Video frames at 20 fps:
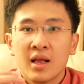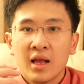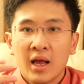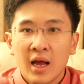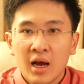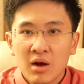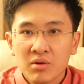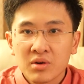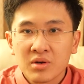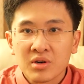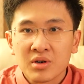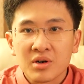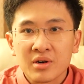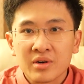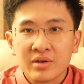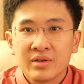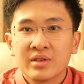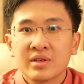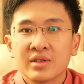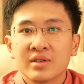alcohol
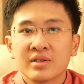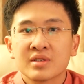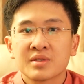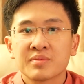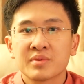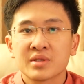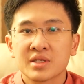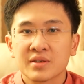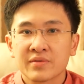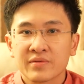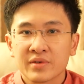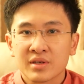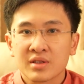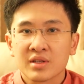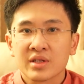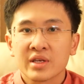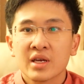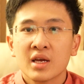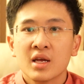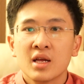
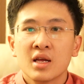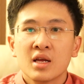specifically.